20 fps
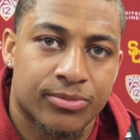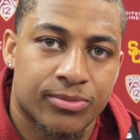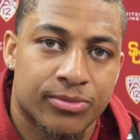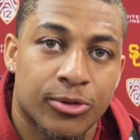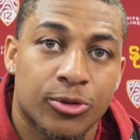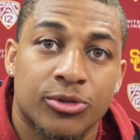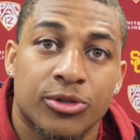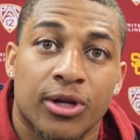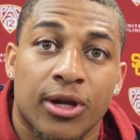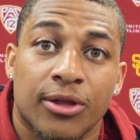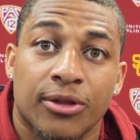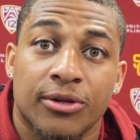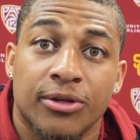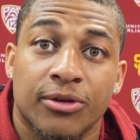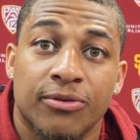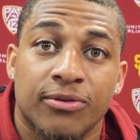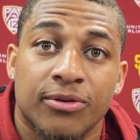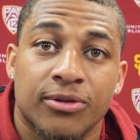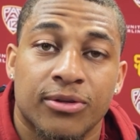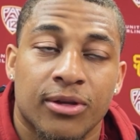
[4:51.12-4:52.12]
Who stood out on the
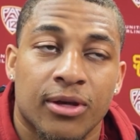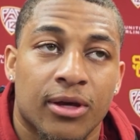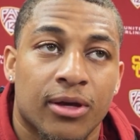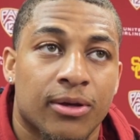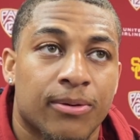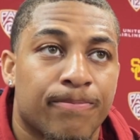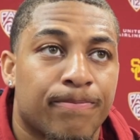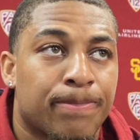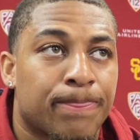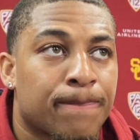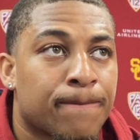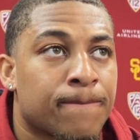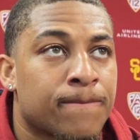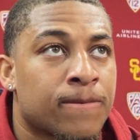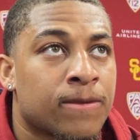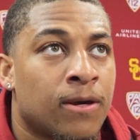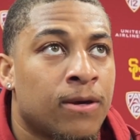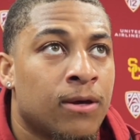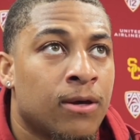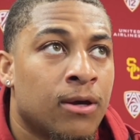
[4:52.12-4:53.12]
defense today?
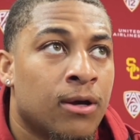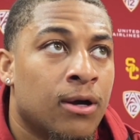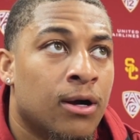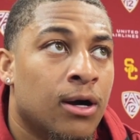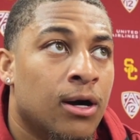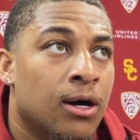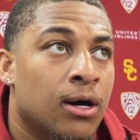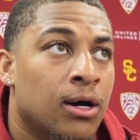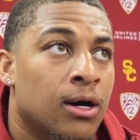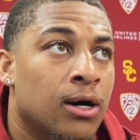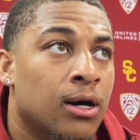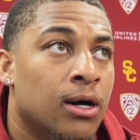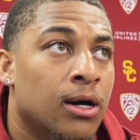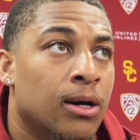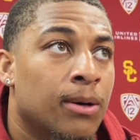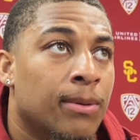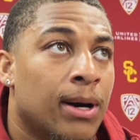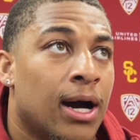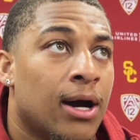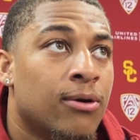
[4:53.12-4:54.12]
Yeah.
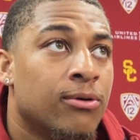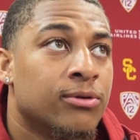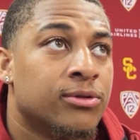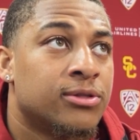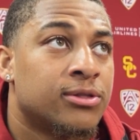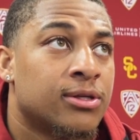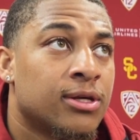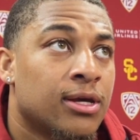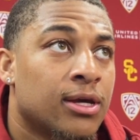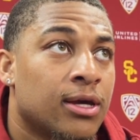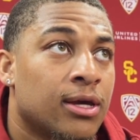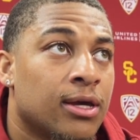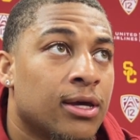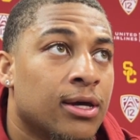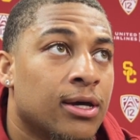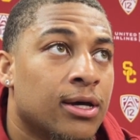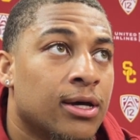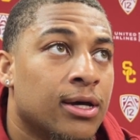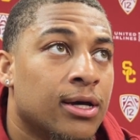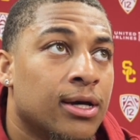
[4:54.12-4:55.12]
I would say
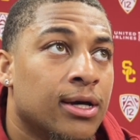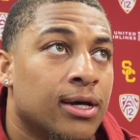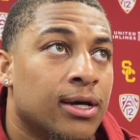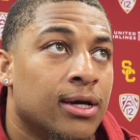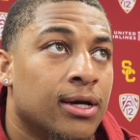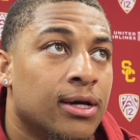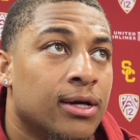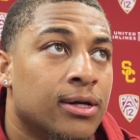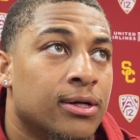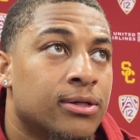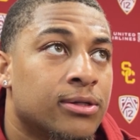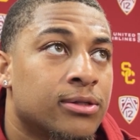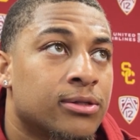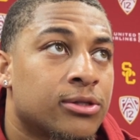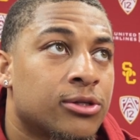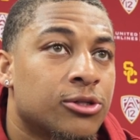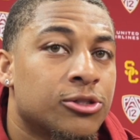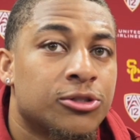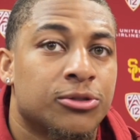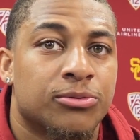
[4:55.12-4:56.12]

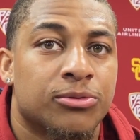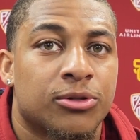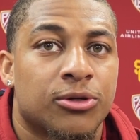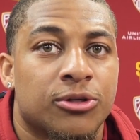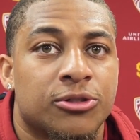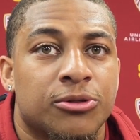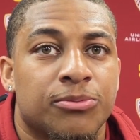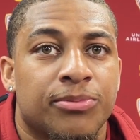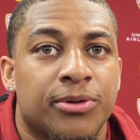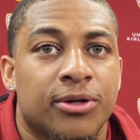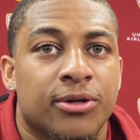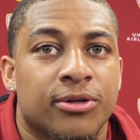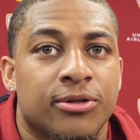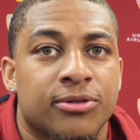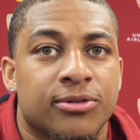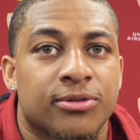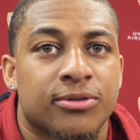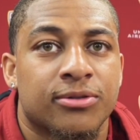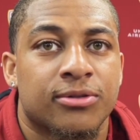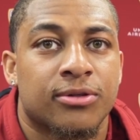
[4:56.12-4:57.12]
Christian
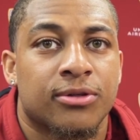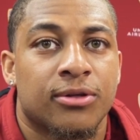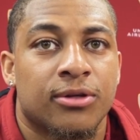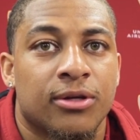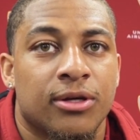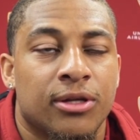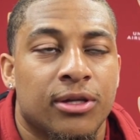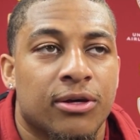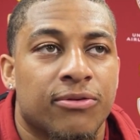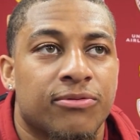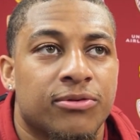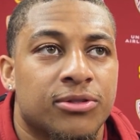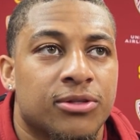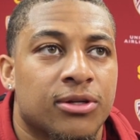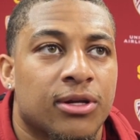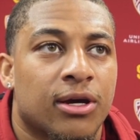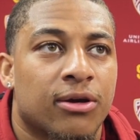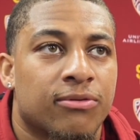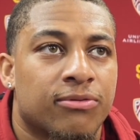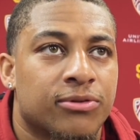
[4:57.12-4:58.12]
Pierce. He definitely
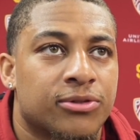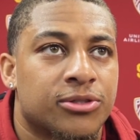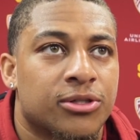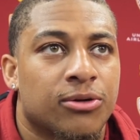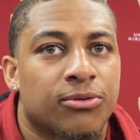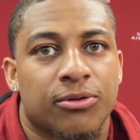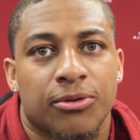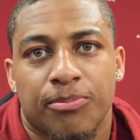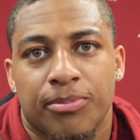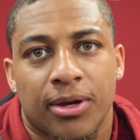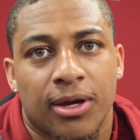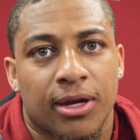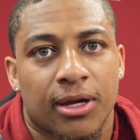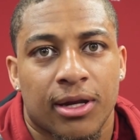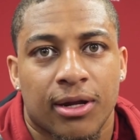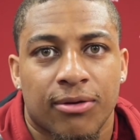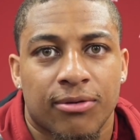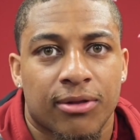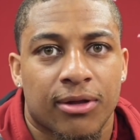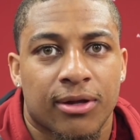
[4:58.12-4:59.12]
stood out for sure with the pick and
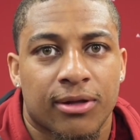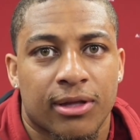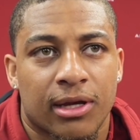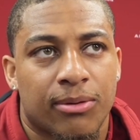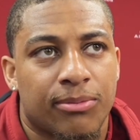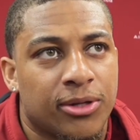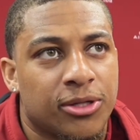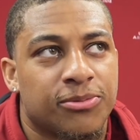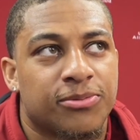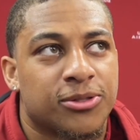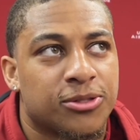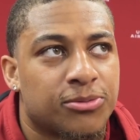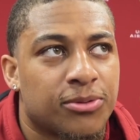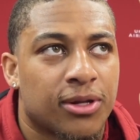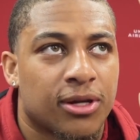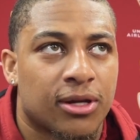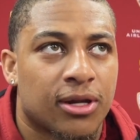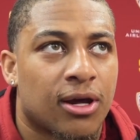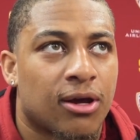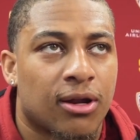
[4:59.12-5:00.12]
everything like that. But he's been
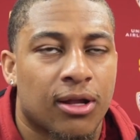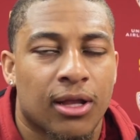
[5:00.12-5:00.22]
spinning out